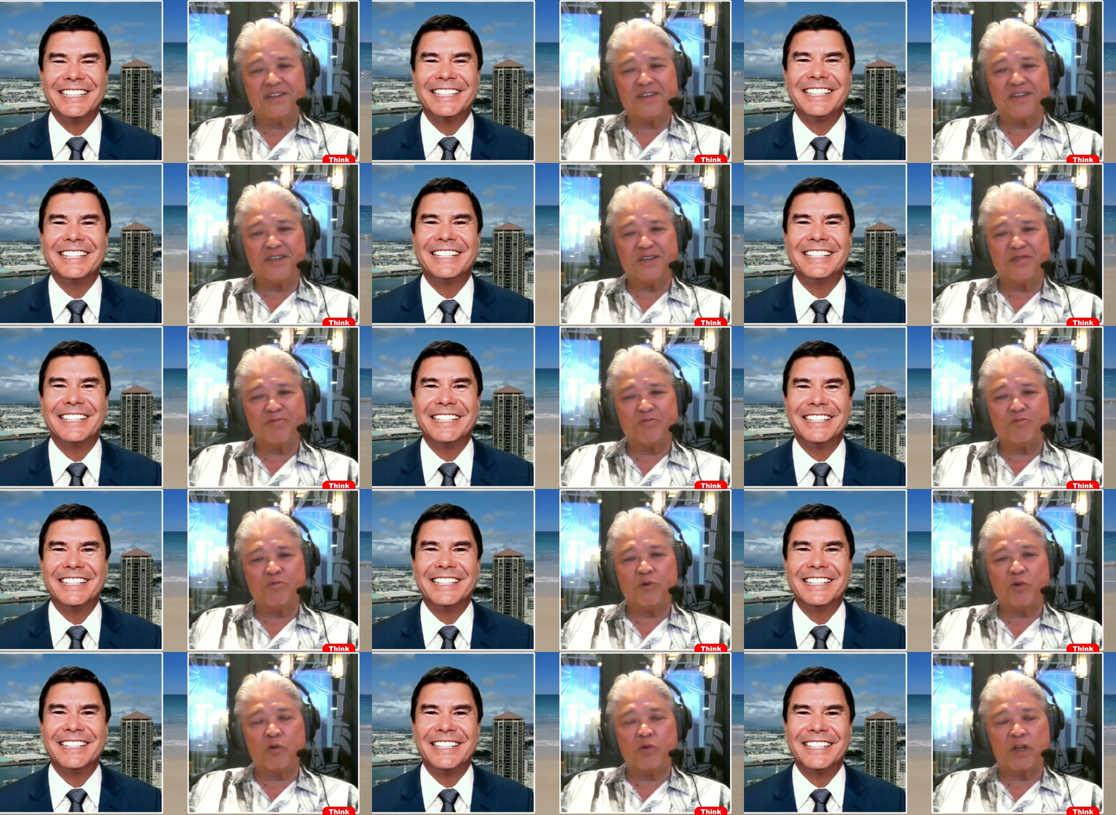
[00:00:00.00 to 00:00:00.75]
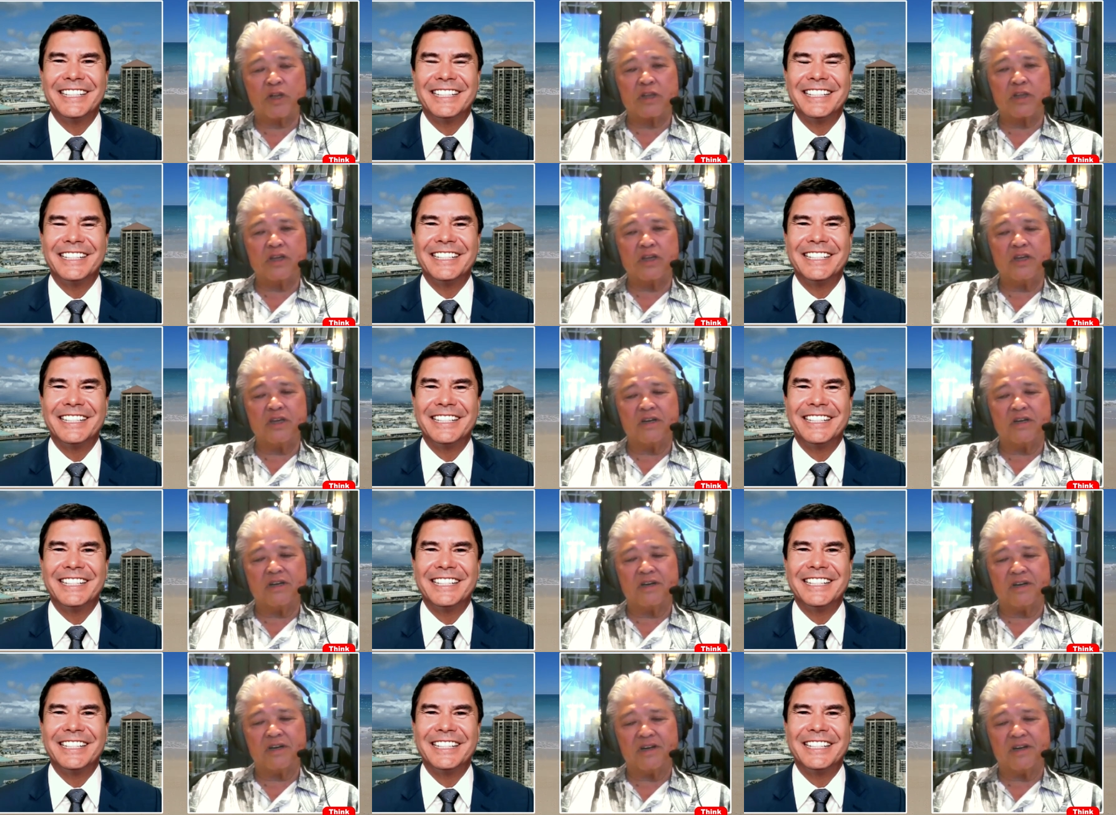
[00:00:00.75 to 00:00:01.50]
Speaker 1: Well, one of
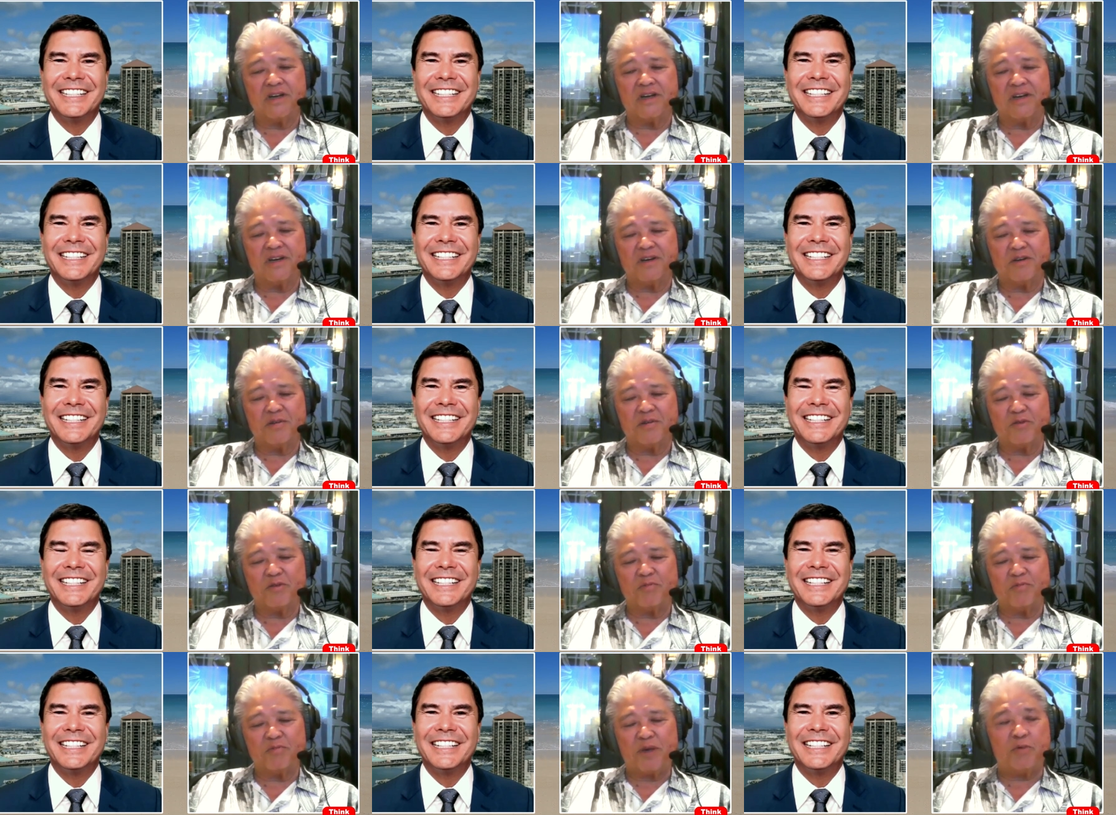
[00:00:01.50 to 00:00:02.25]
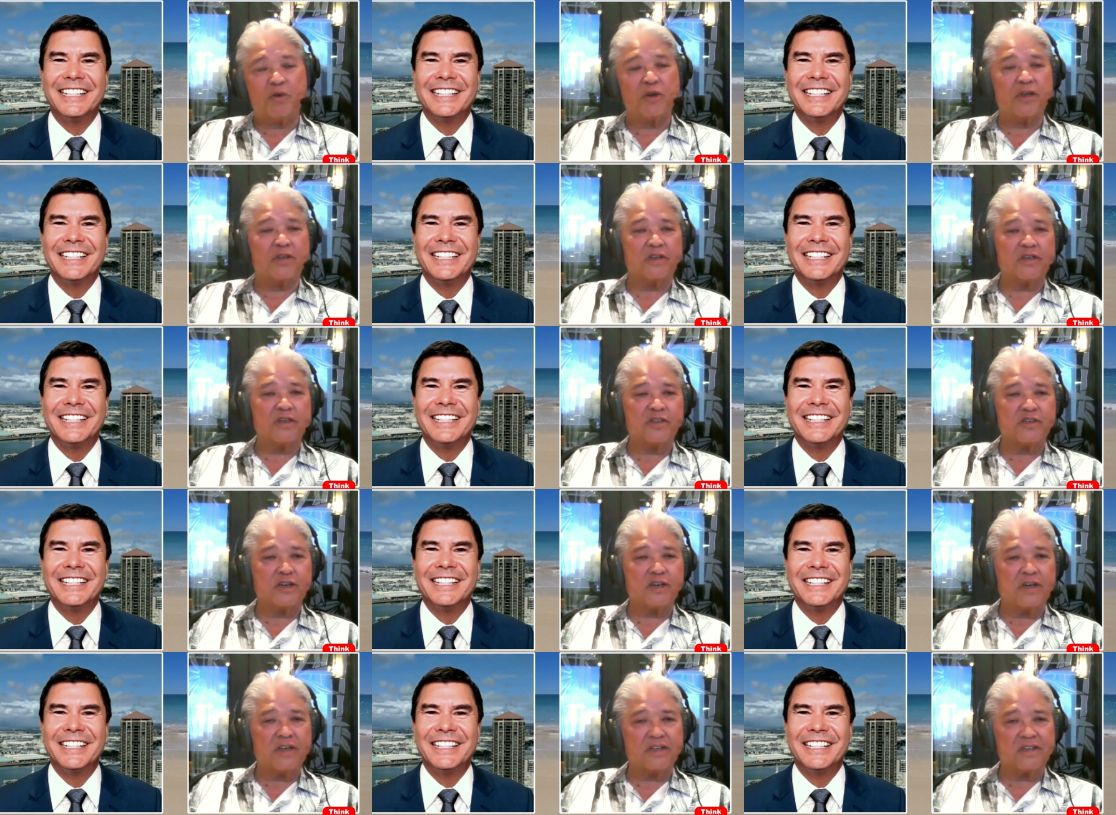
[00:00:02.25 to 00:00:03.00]
the people at
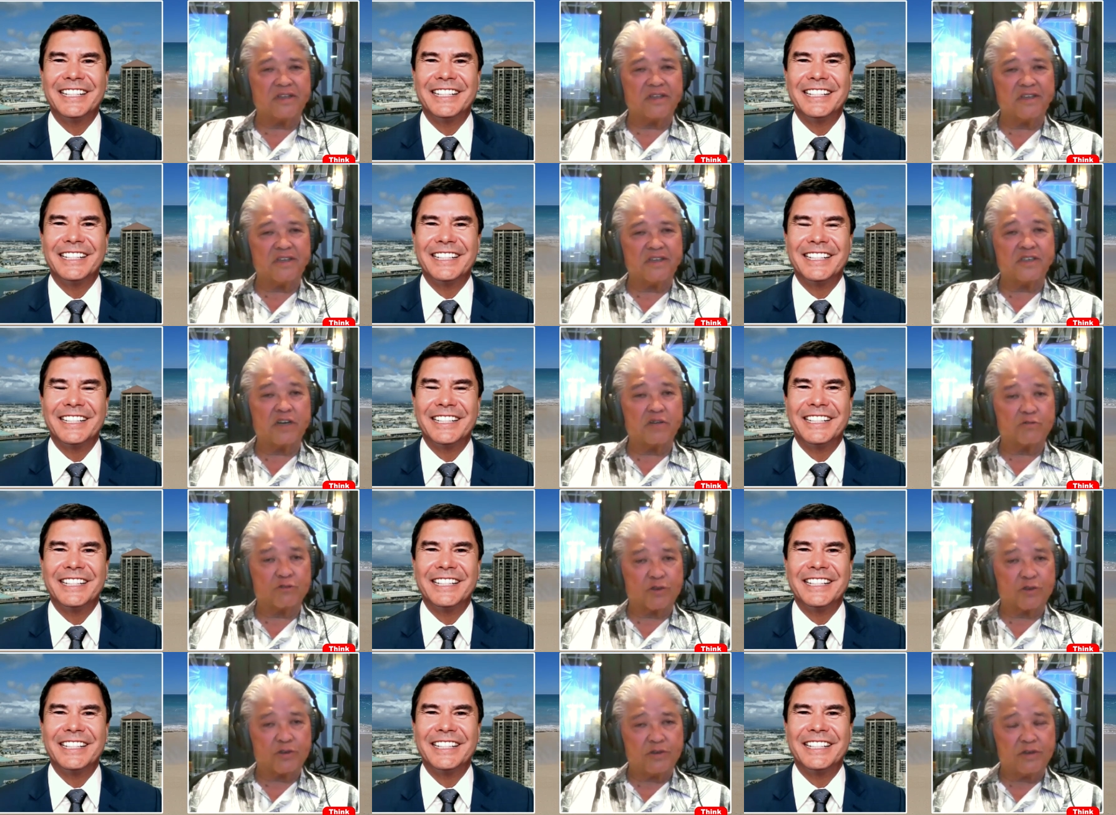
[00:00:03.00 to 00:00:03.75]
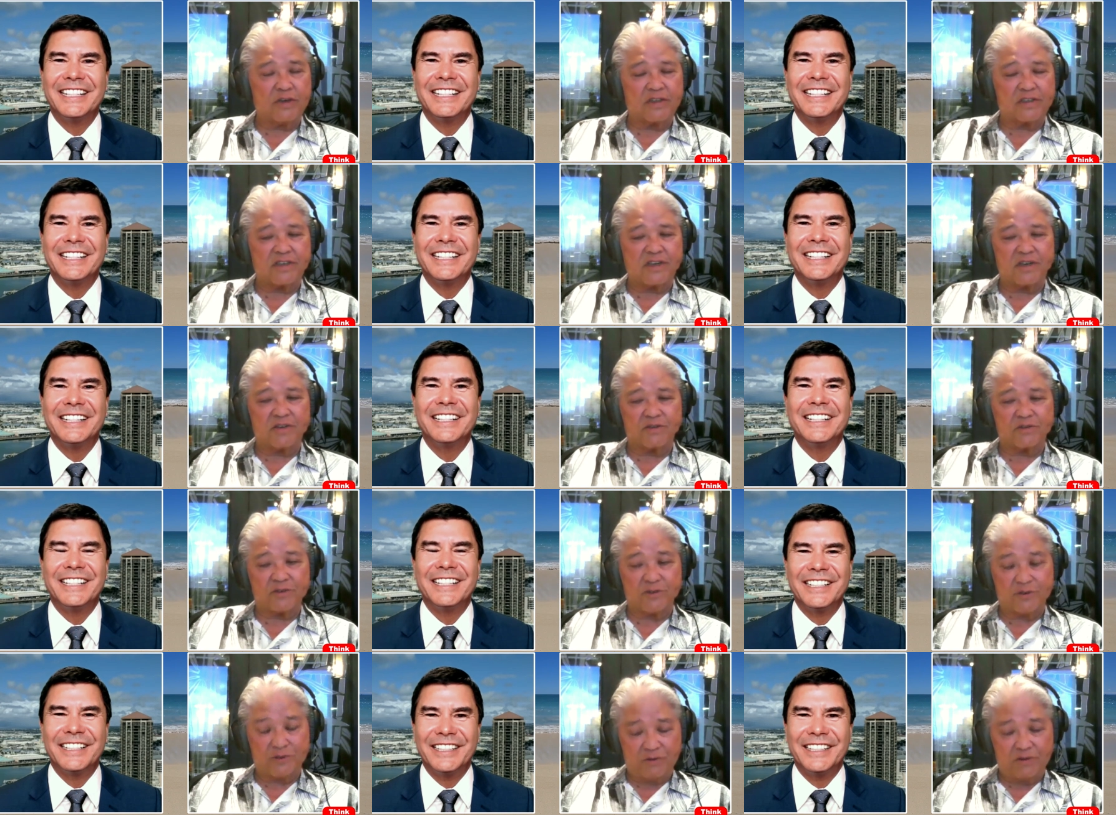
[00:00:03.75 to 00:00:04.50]
the Channel
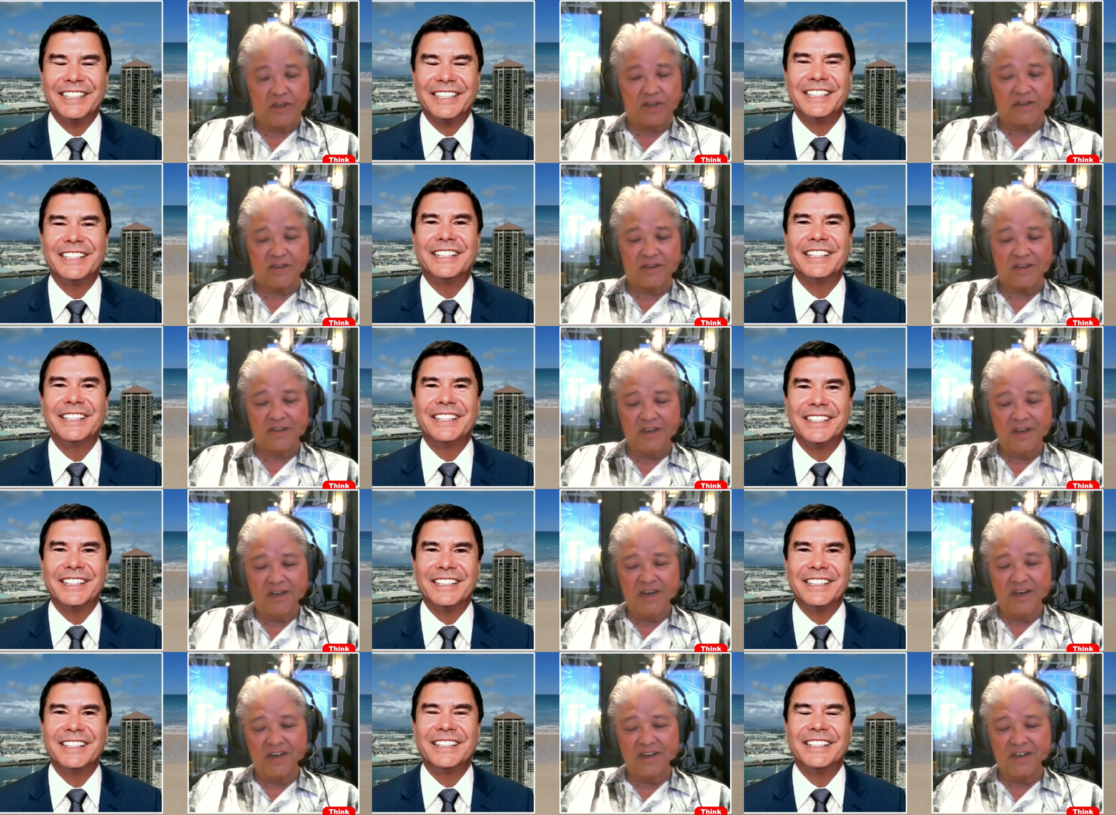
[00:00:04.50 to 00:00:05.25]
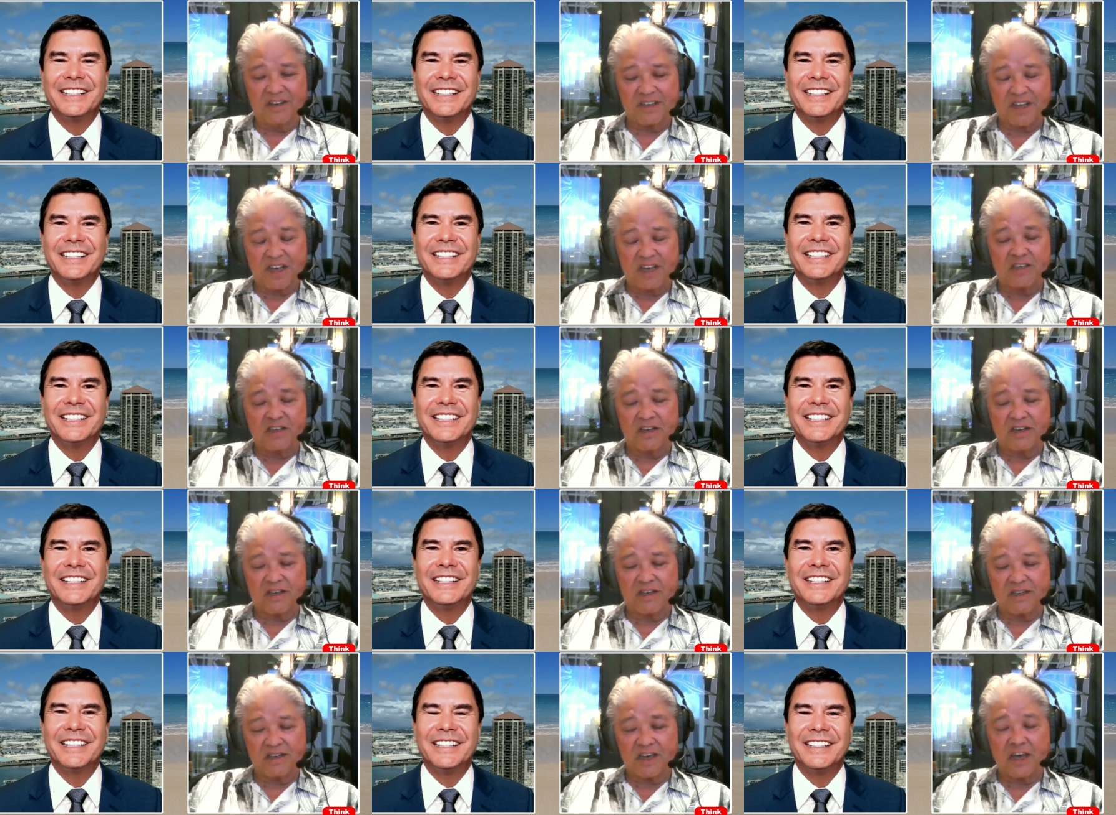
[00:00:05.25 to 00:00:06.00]
2, yeah,
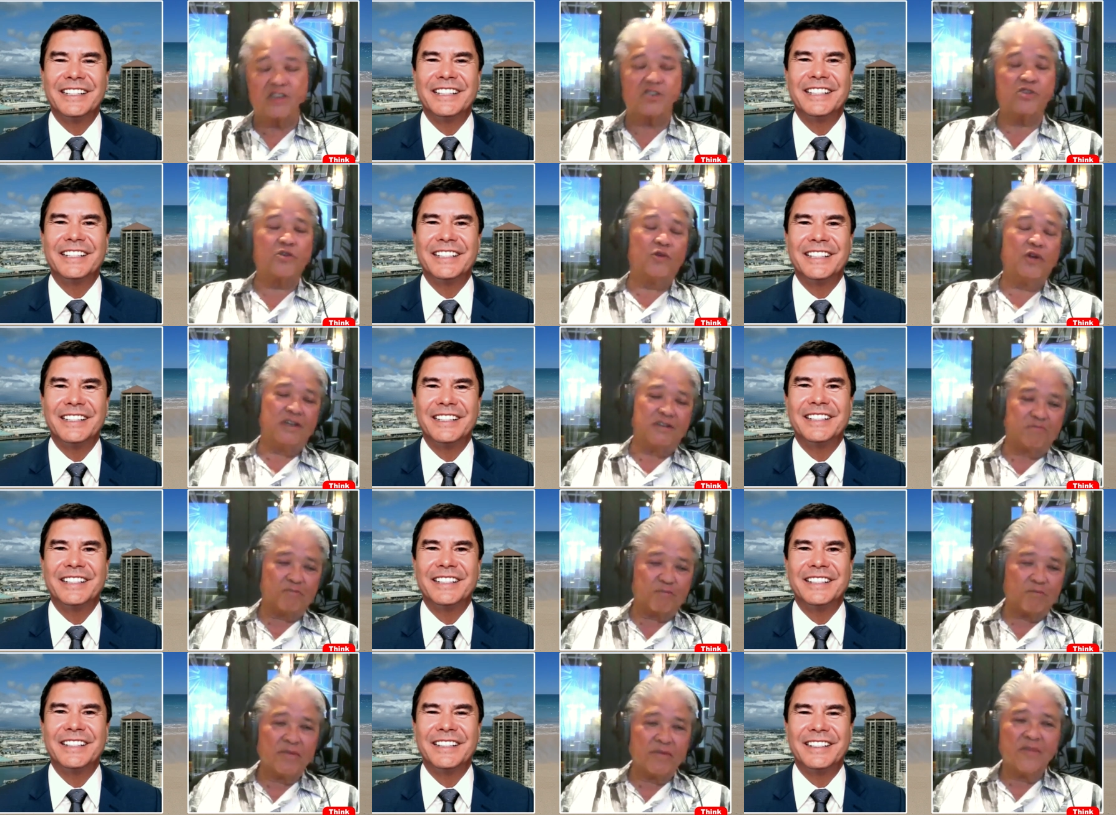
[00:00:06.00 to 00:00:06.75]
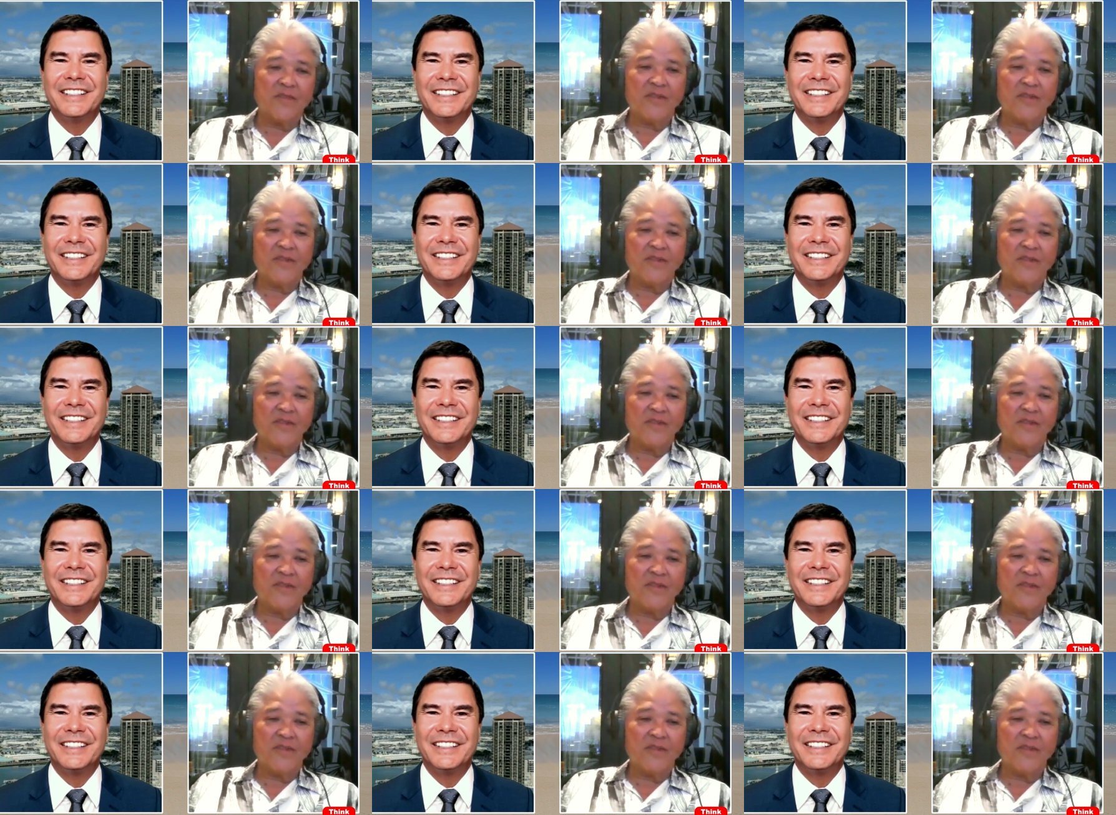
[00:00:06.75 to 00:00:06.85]
KHON,